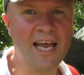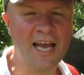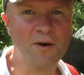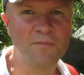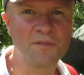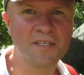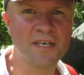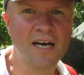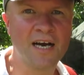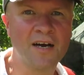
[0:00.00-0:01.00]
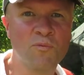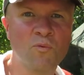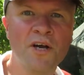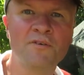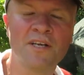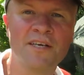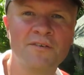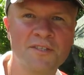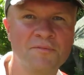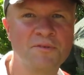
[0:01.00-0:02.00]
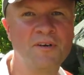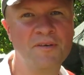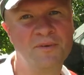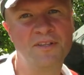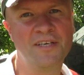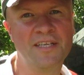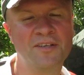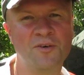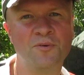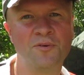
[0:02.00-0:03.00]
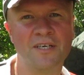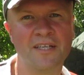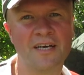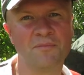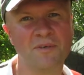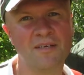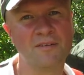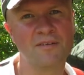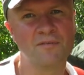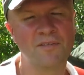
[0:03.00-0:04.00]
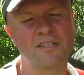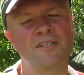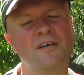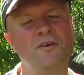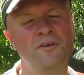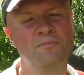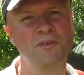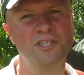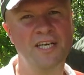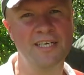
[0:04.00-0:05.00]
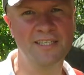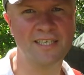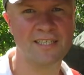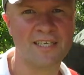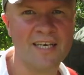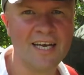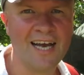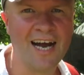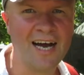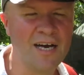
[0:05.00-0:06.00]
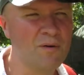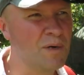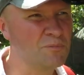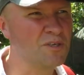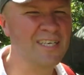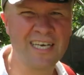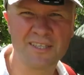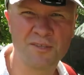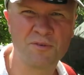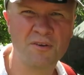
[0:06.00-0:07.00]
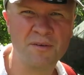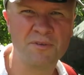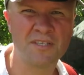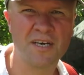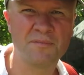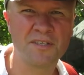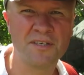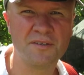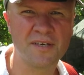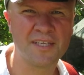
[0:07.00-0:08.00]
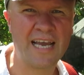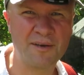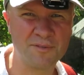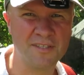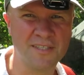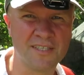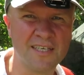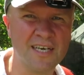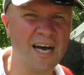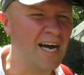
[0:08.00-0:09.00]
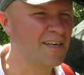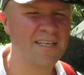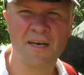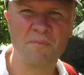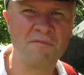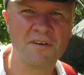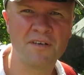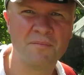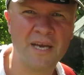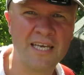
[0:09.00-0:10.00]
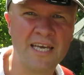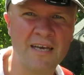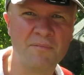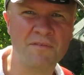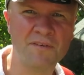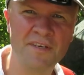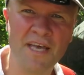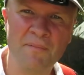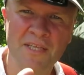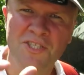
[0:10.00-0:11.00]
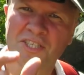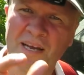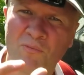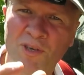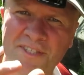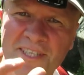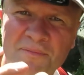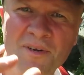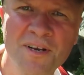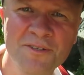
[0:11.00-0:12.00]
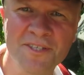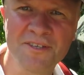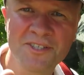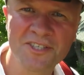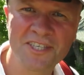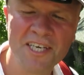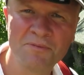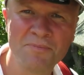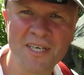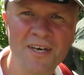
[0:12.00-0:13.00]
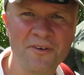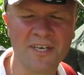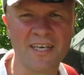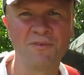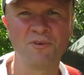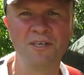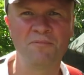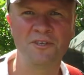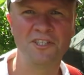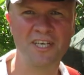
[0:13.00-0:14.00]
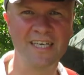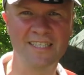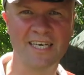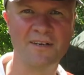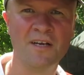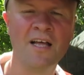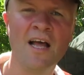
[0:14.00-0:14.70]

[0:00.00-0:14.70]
helped, uh, why not click on subscribe in the, in the corner? That would be so appreciated. Uh, I'm trying to get the subscribers up to a thousand. I don't think I'm ever going to make it, but if you can get me just that one step closer, it just keeps me going. I really appreciate it.